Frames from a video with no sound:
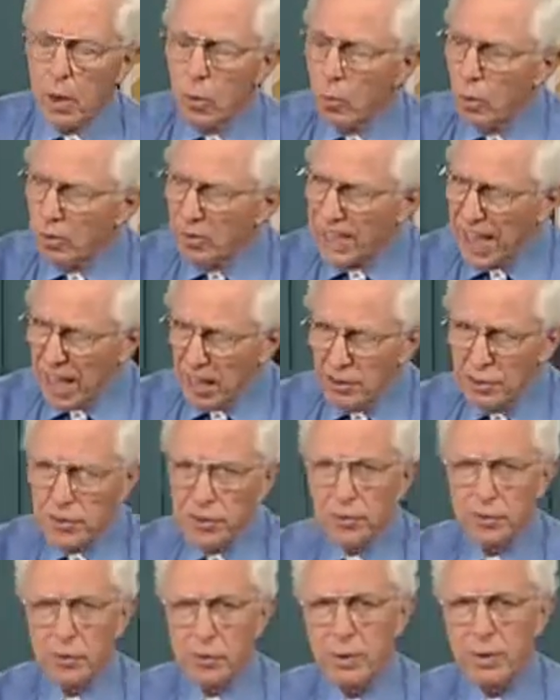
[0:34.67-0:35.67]
Well, now the
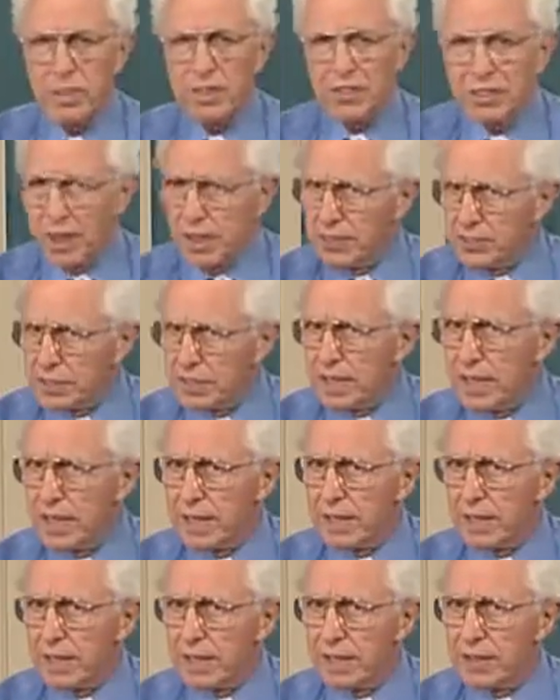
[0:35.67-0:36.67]
story does
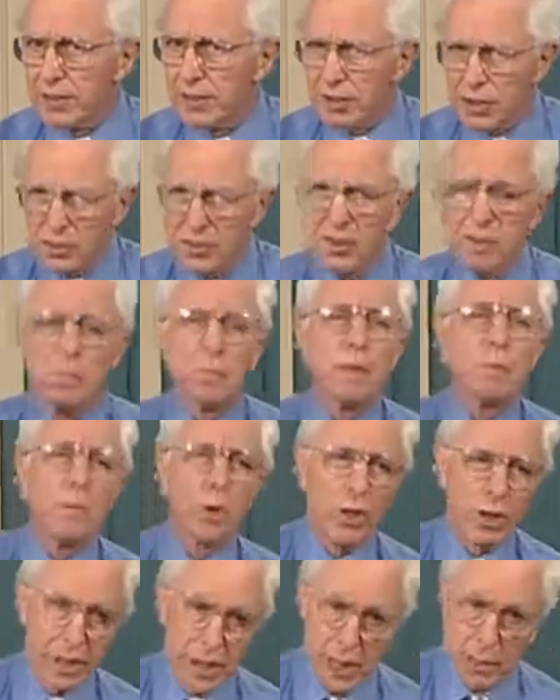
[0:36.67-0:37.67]
get just a bit
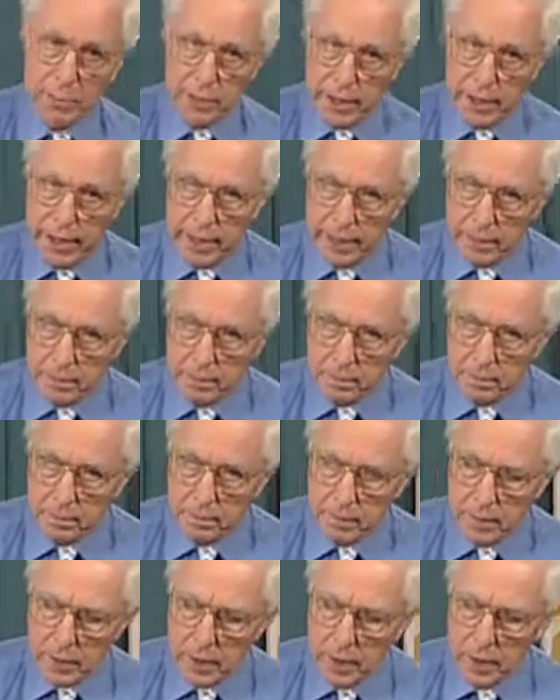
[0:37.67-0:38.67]
more complicated.
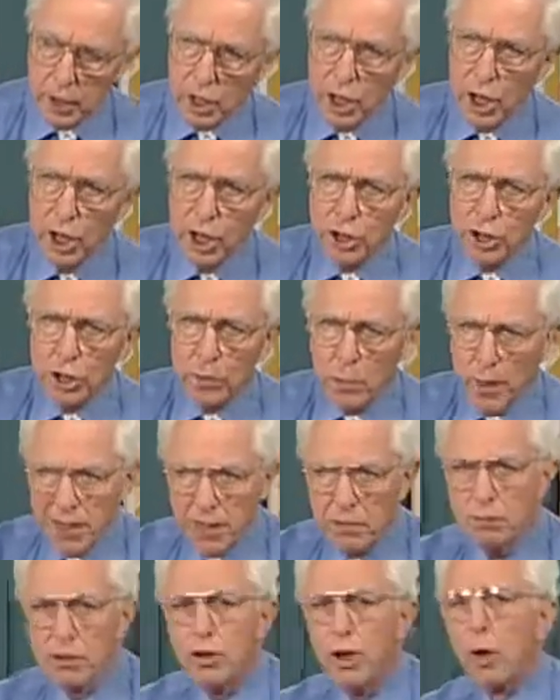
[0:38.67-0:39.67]
You may
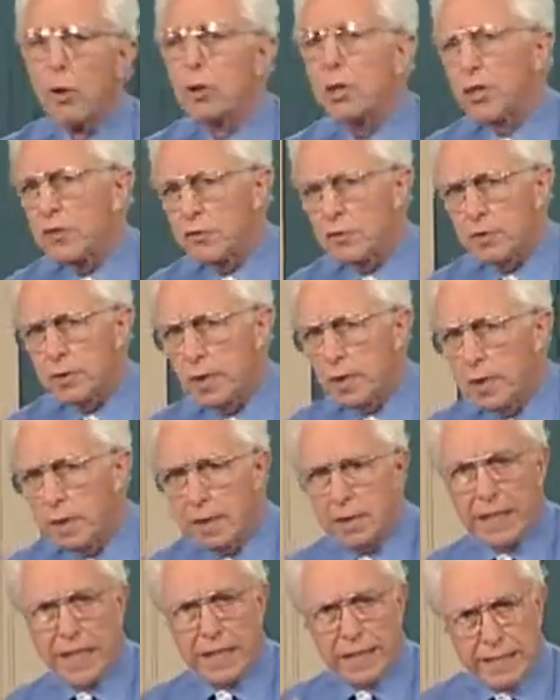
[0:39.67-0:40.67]
have noticed
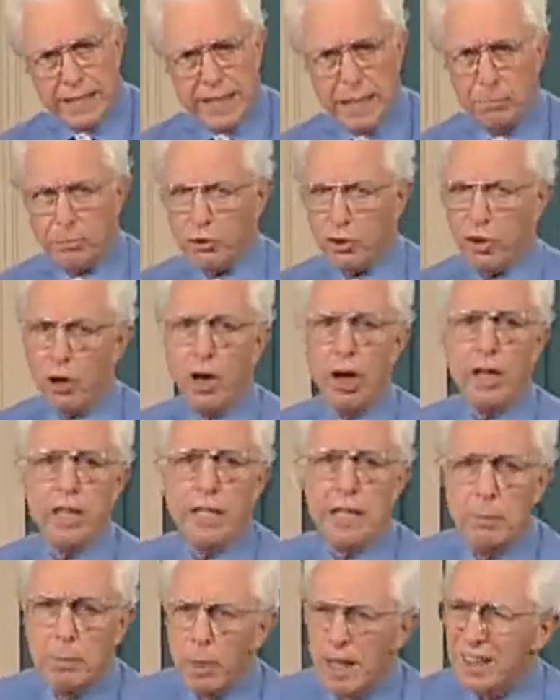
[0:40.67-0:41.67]
that I keep
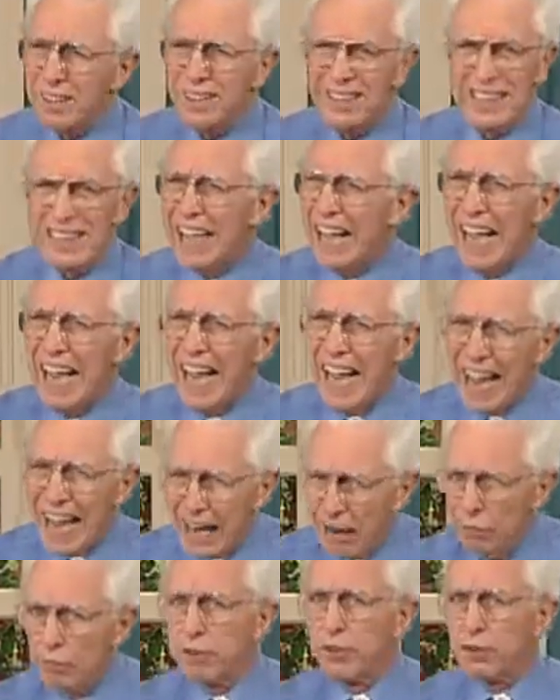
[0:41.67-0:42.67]
talking about the
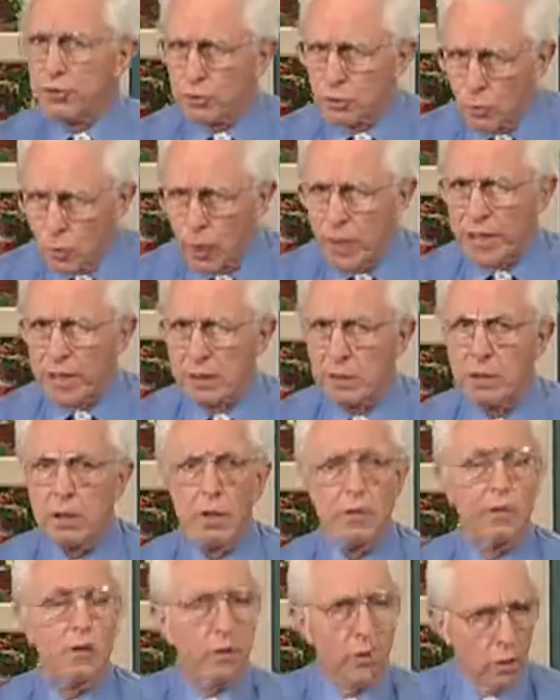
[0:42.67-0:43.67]
average weight
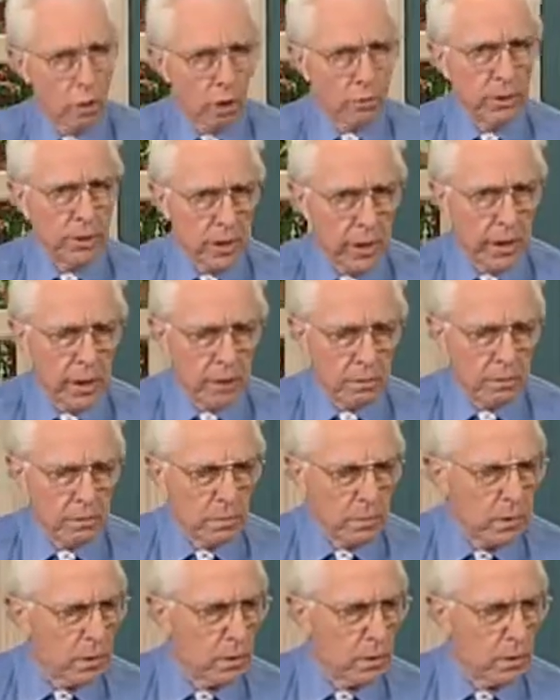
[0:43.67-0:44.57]
of a chlorine atom